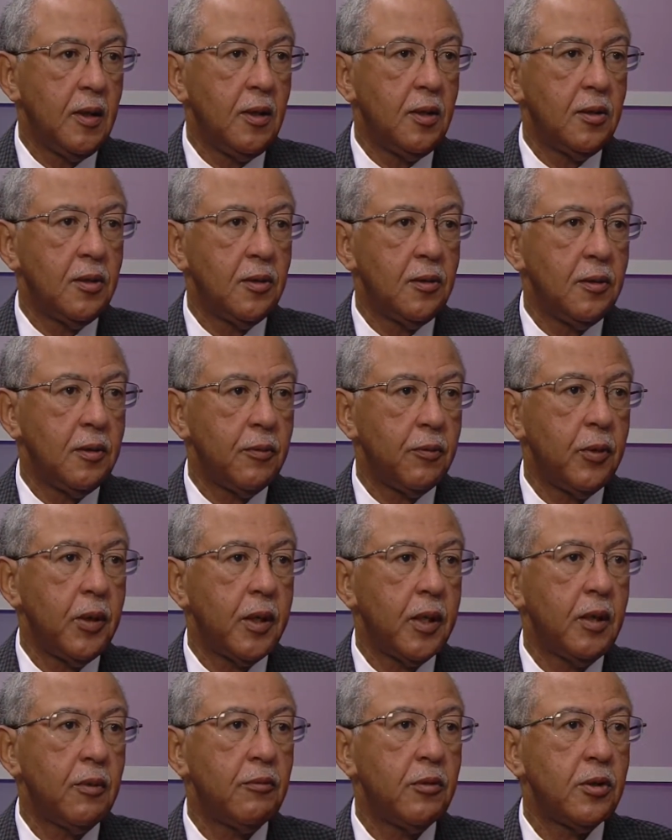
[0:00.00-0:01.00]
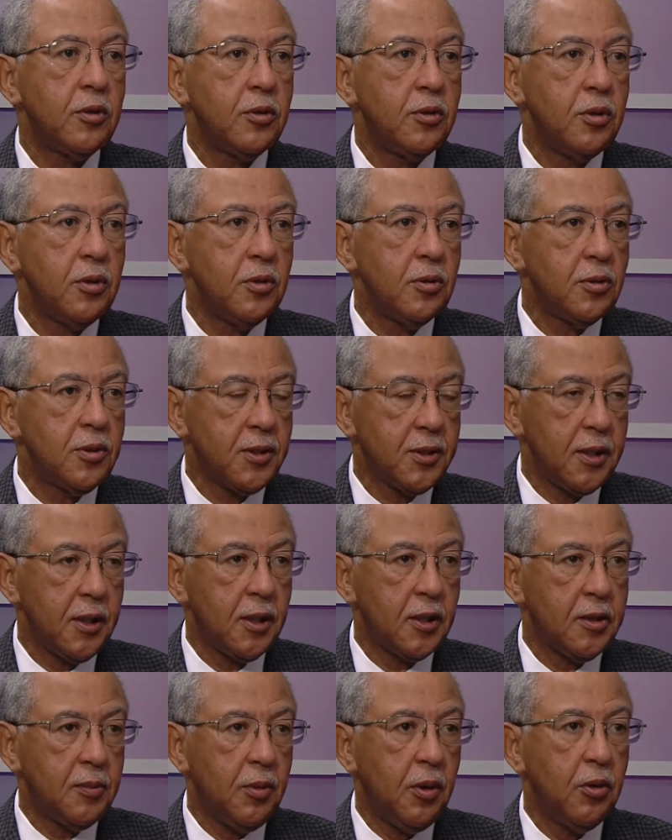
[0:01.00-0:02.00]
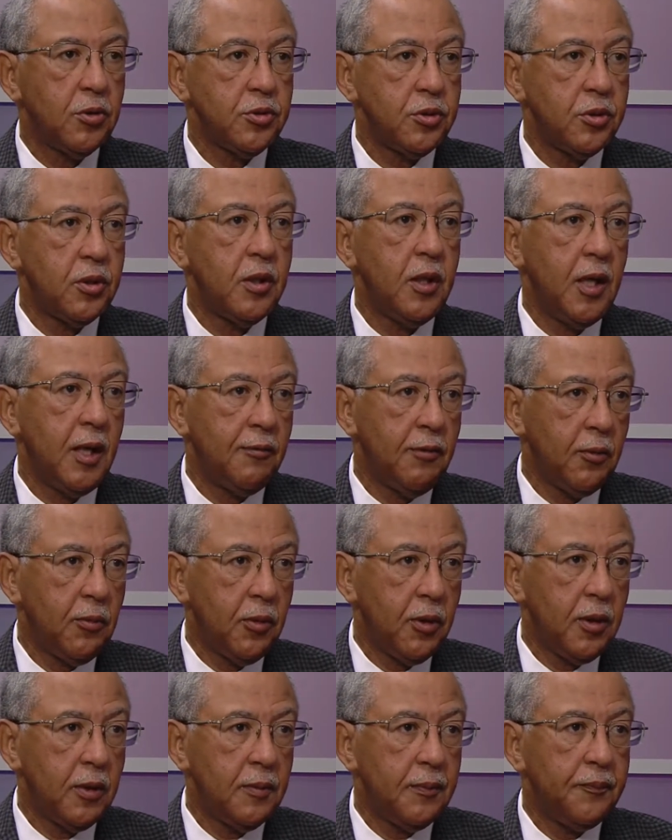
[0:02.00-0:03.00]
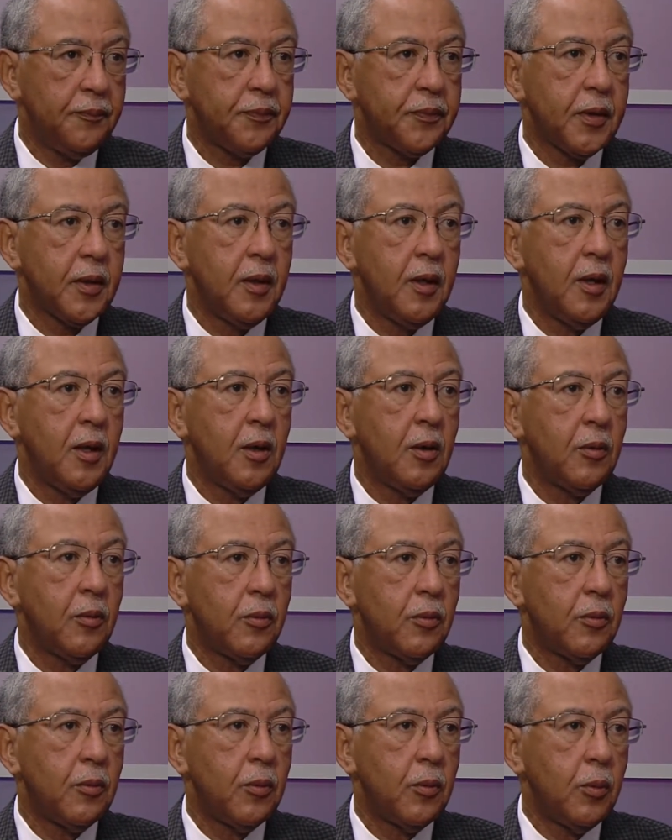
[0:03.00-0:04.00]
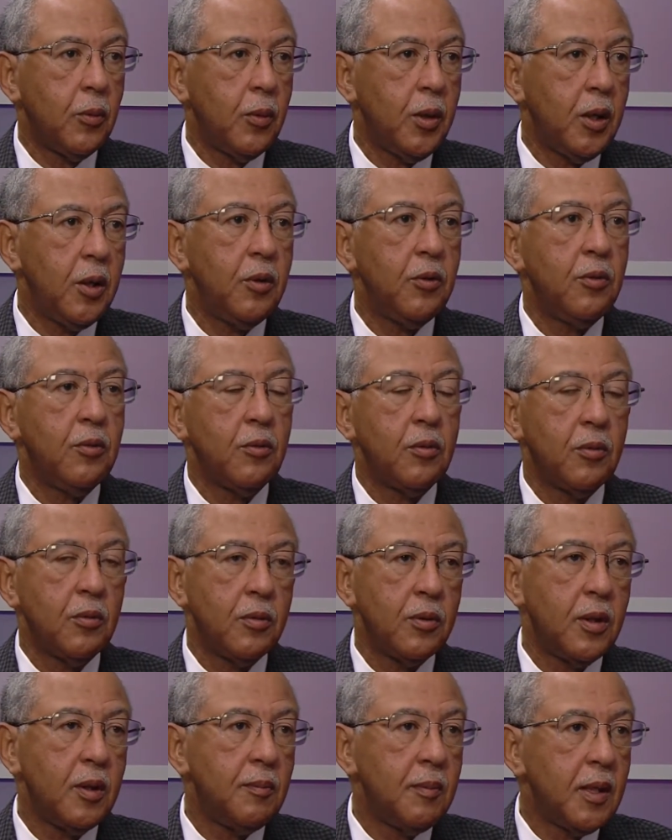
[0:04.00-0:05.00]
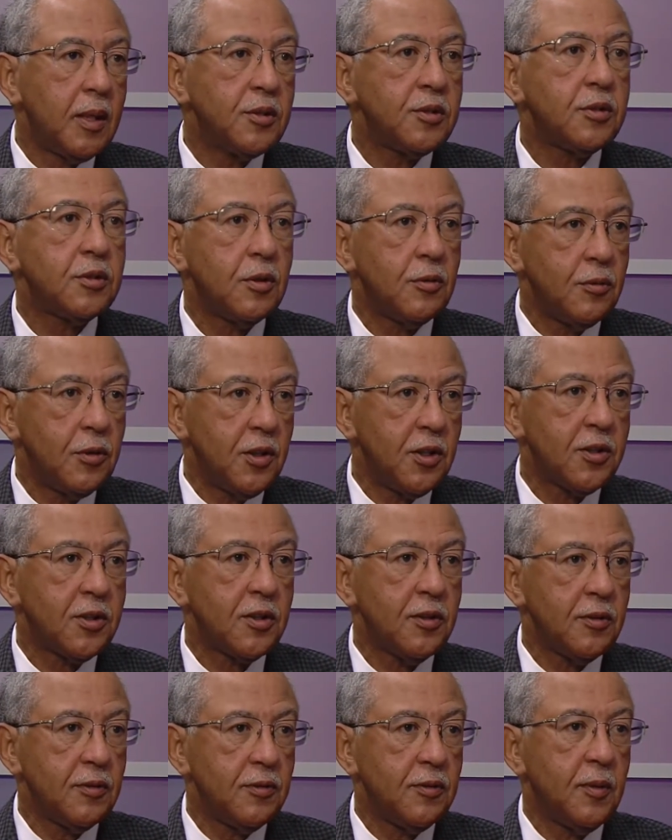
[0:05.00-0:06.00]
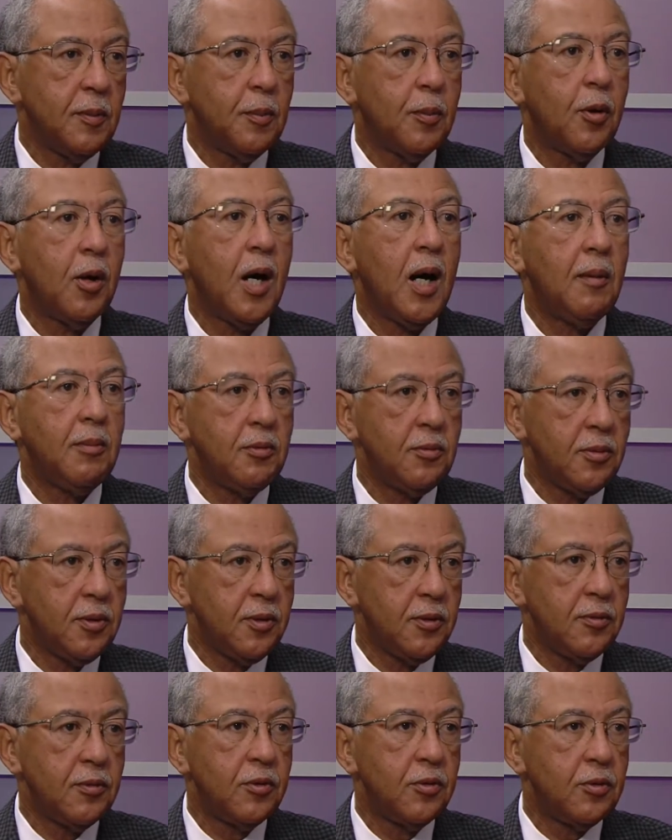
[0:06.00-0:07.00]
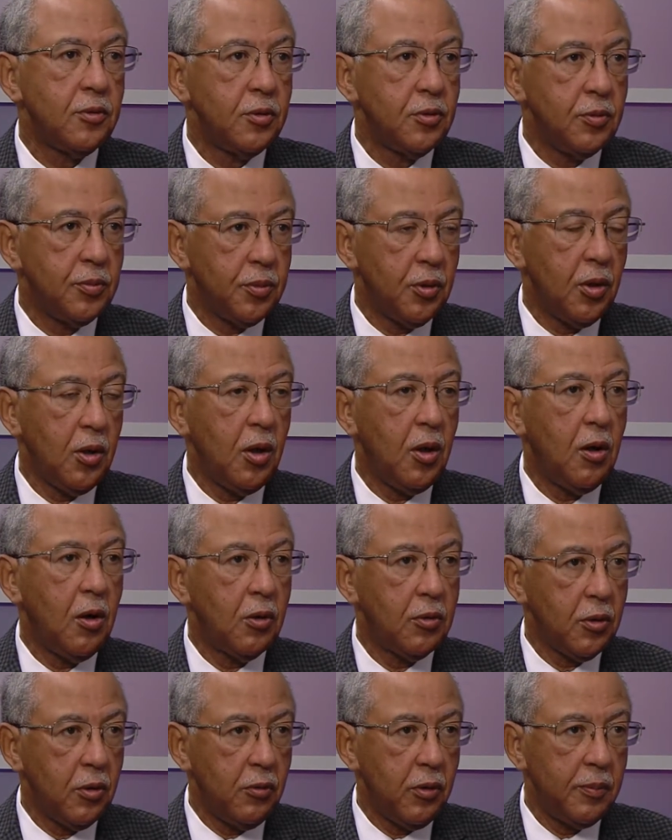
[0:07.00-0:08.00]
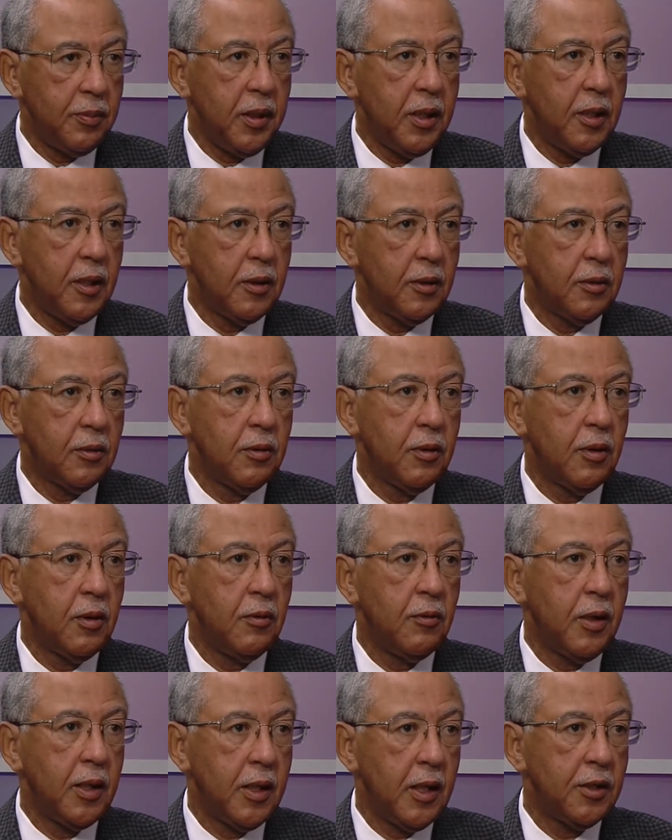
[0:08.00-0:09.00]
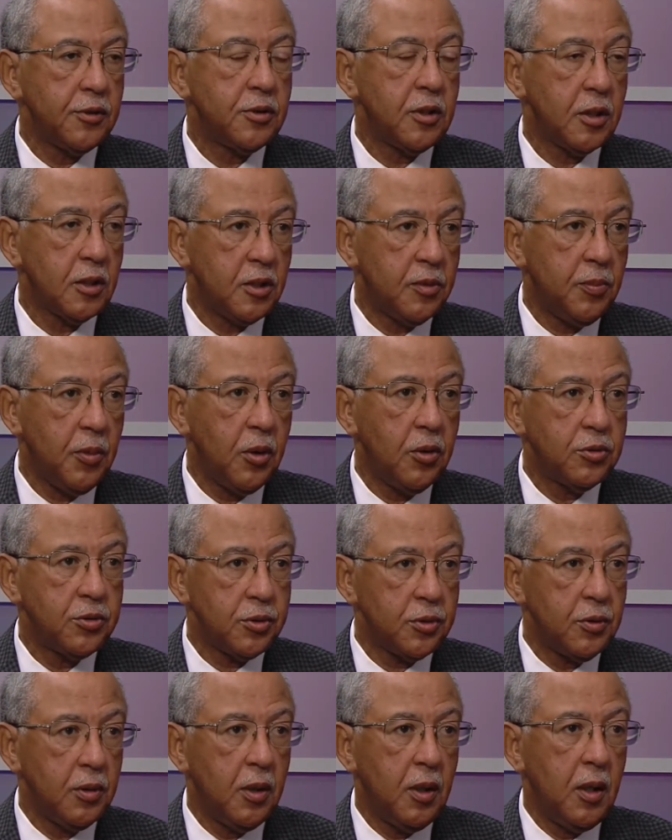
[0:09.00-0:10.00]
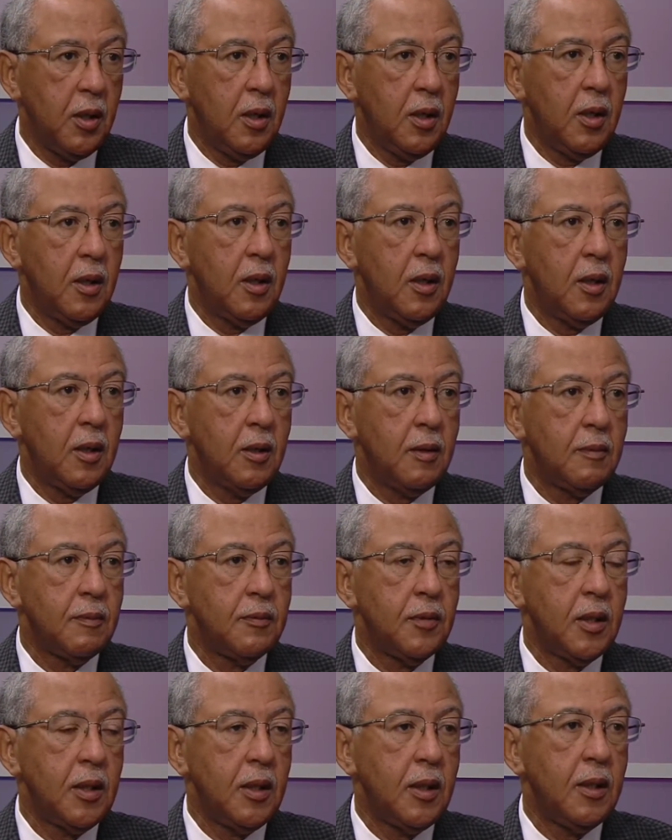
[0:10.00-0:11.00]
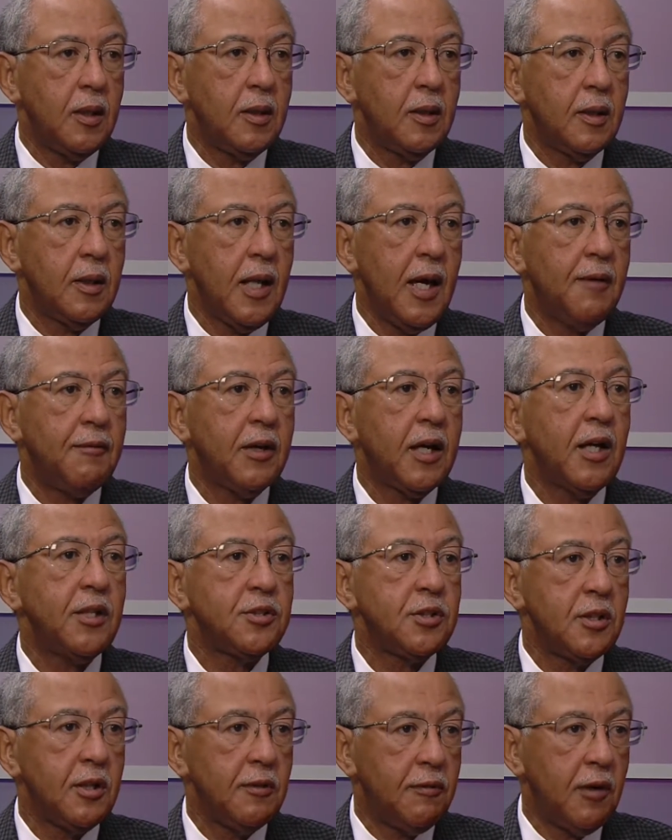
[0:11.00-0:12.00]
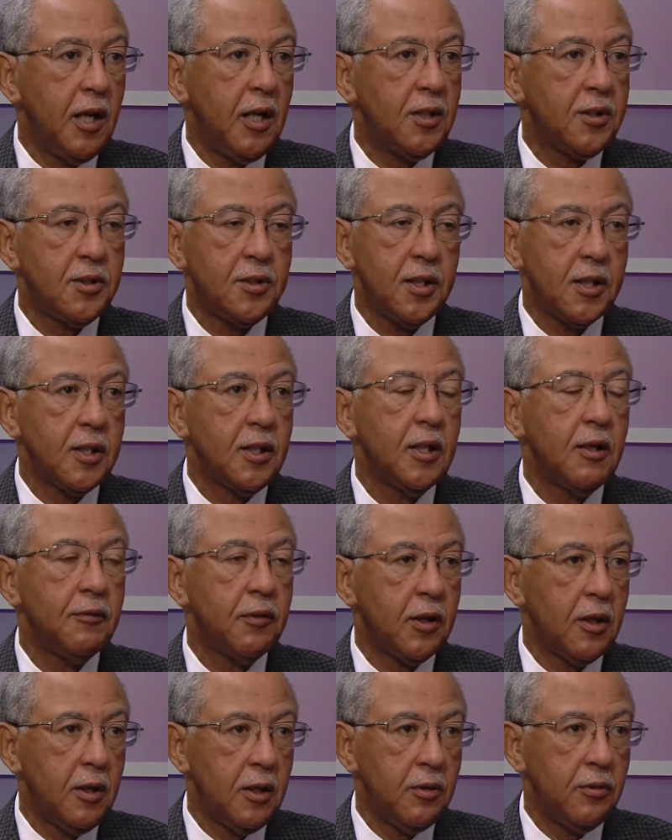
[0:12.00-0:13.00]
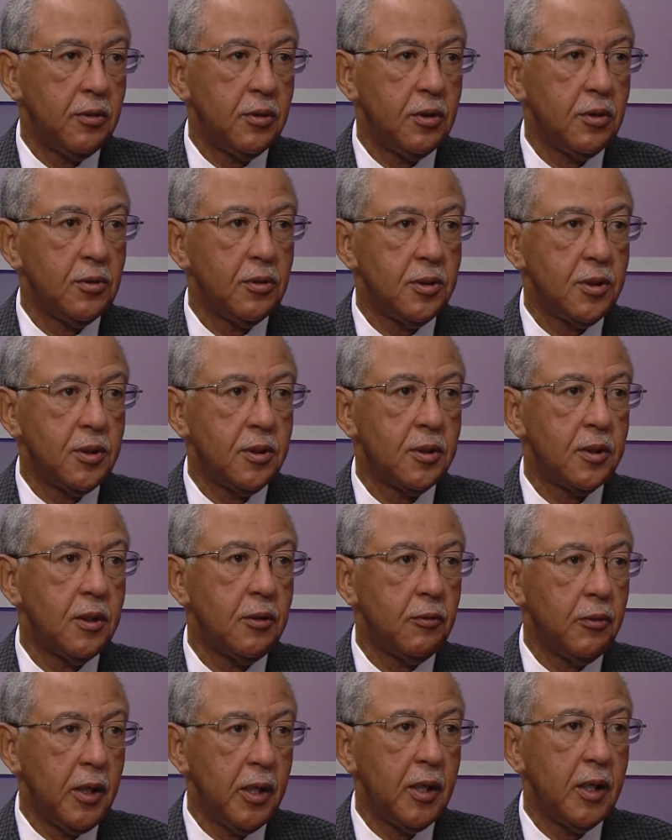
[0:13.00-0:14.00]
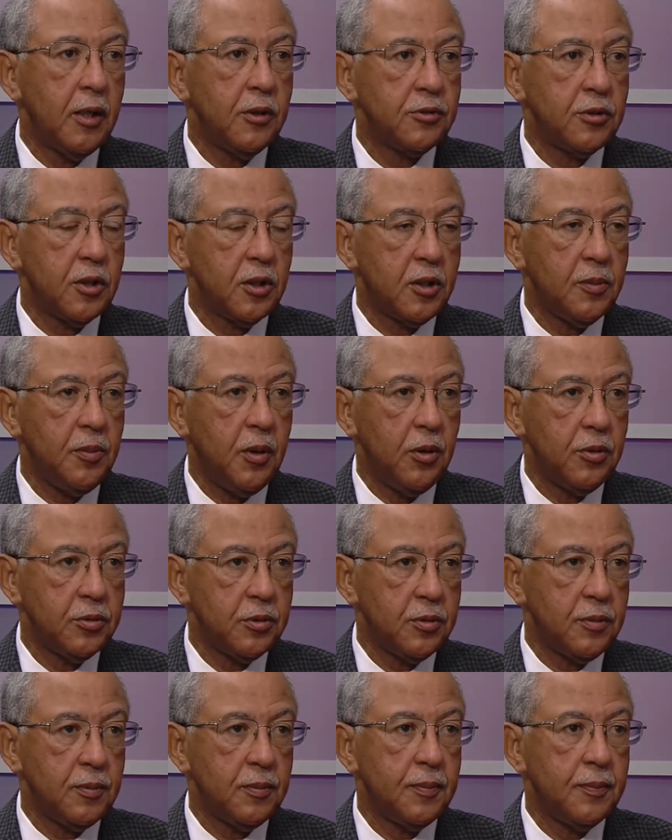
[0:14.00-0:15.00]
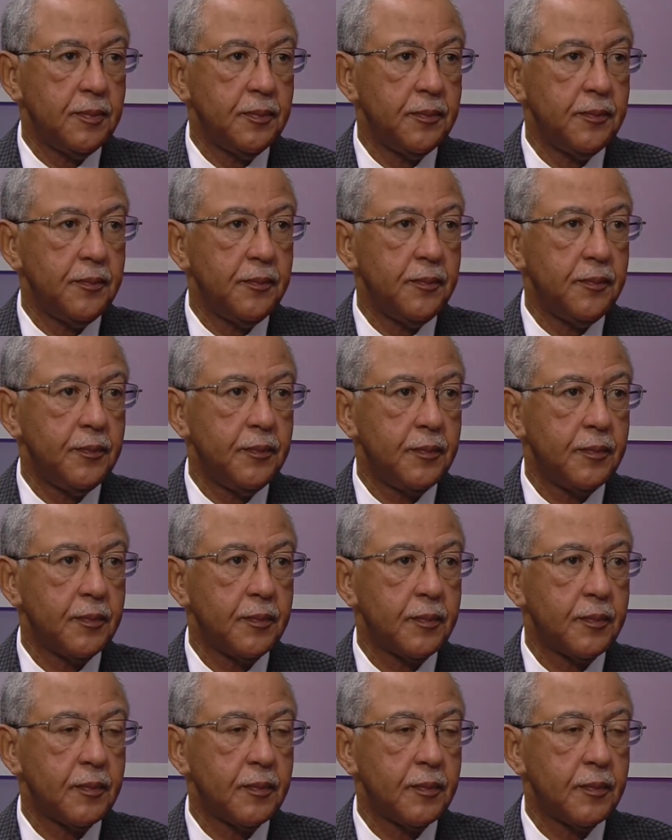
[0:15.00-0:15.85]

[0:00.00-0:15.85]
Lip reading: So if we can reduce the exposure to everyone, we diminish the risk of problems due to prolonged or repeated radiation exposure. Right. The navigation device significantly reduces the radiation exposure. Absolutely.